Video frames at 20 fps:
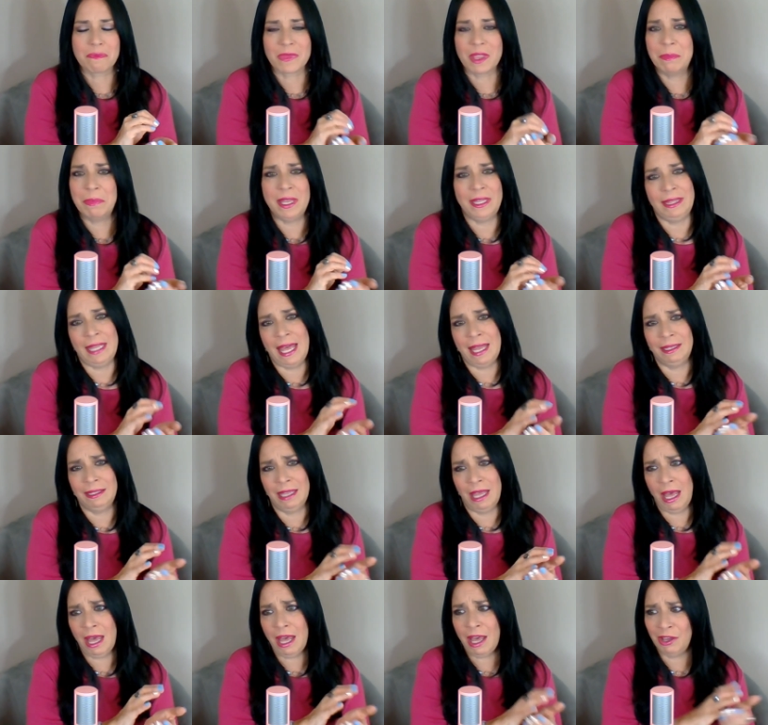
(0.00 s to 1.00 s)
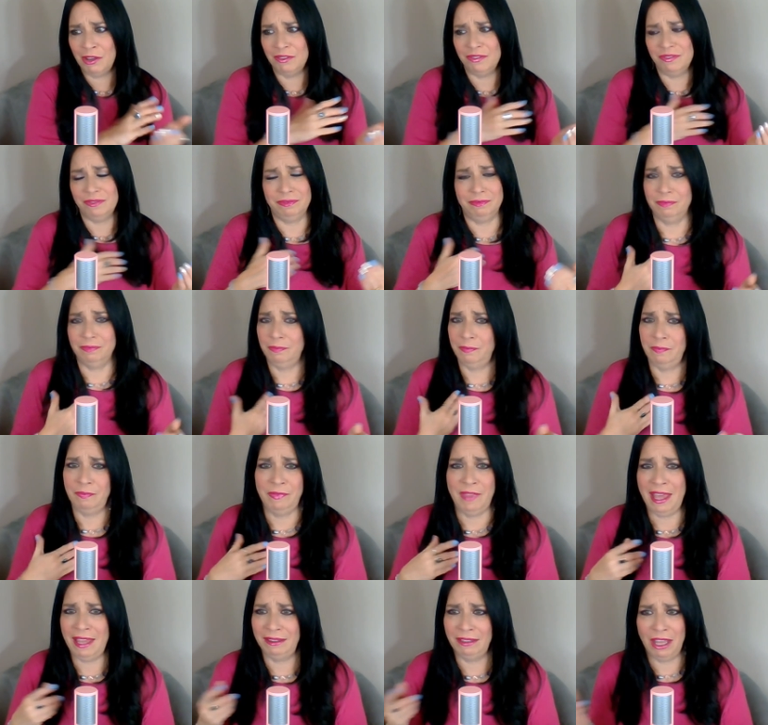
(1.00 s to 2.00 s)
But that love
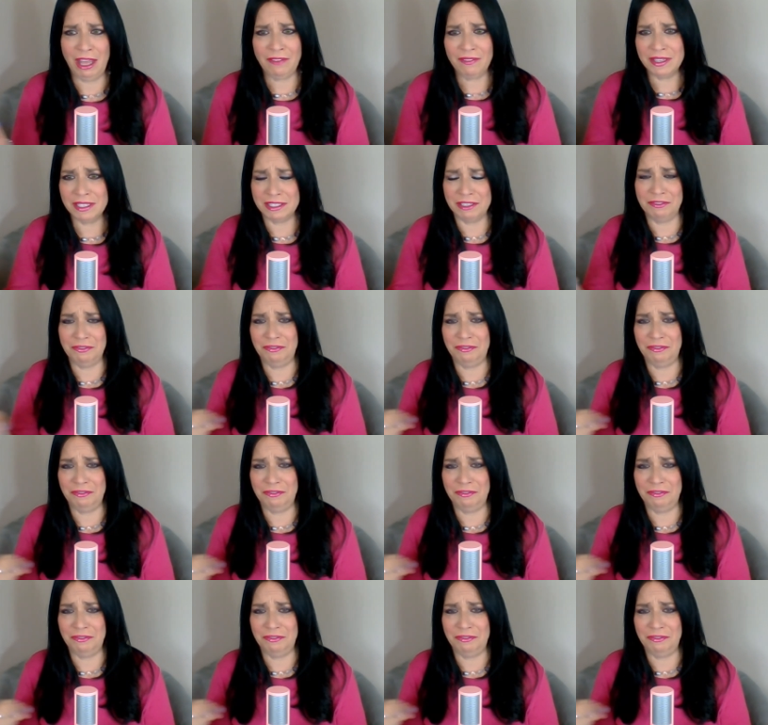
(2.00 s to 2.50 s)
isn't